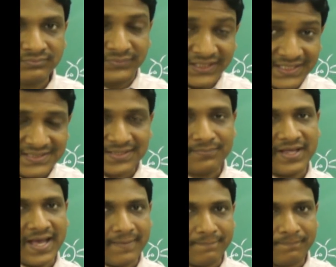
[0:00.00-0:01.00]
There is some
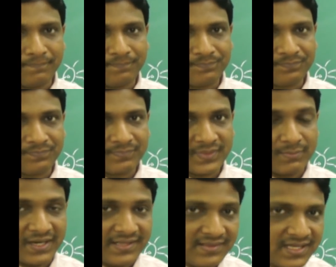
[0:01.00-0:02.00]
gap.
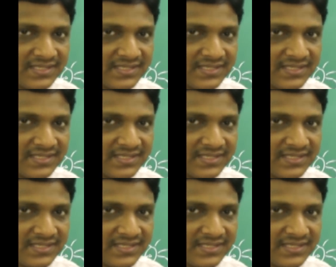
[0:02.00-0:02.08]
But in